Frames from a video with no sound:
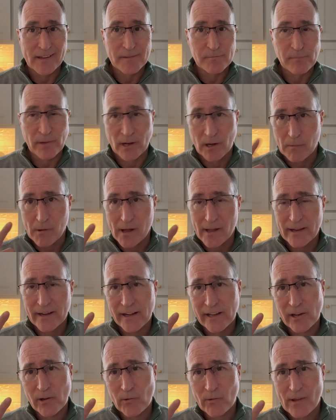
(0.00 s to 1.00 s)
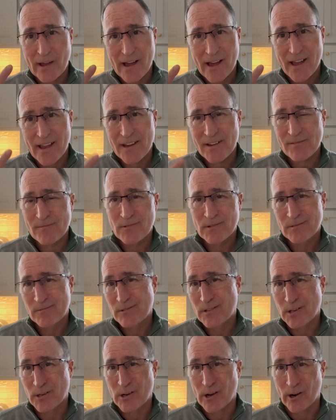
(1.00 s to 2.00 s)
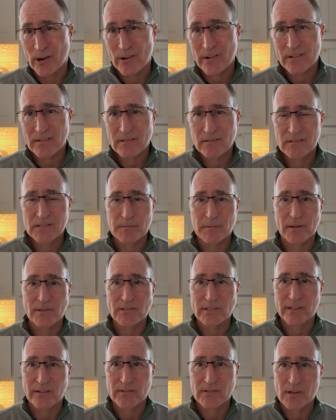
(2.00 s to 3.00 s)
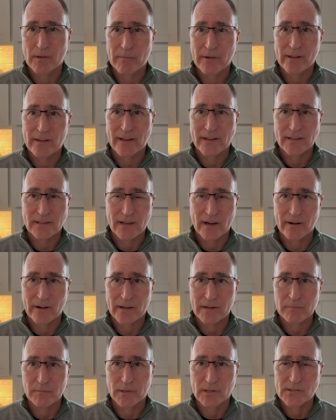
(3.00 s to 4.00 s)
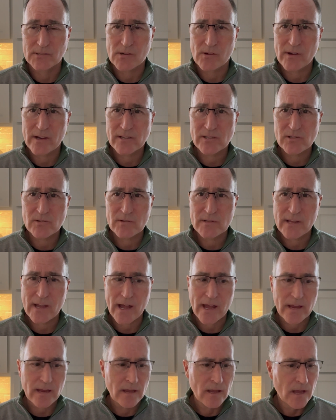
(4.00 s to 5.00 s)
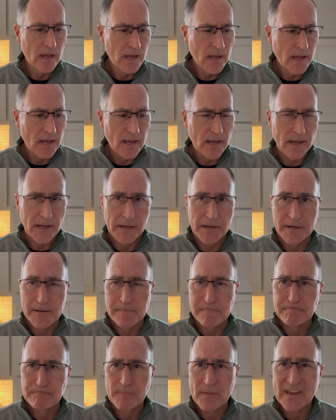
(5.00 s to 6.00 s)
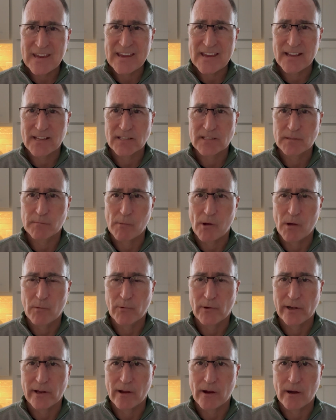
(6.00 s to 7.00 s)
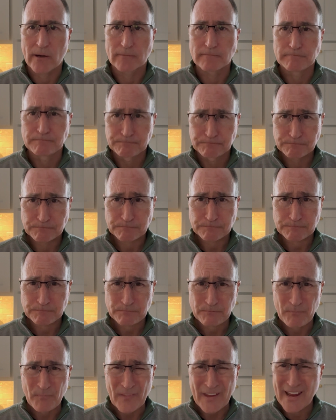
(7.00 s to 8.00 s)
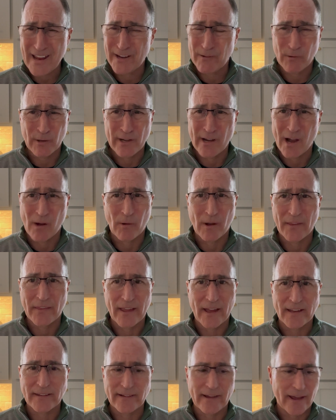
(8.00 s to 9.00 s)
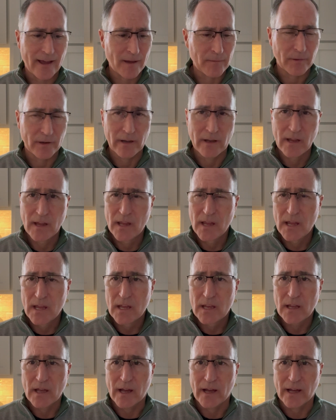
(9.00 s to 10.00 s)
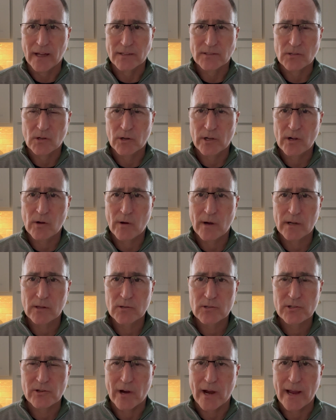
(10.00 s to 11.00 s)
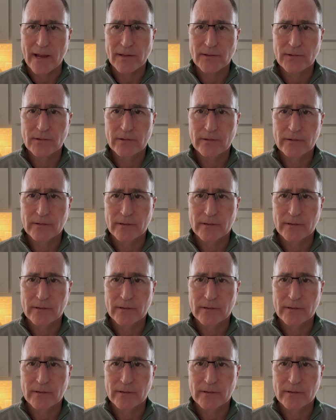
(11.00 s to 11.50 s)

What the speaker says: Pickleball hitting you in the eye could hurt, especially if somebody like Derek Milso hits you in the eye. He hits the ball pretty hard, and I would not want that to happen. So you don't want to lose your eyes.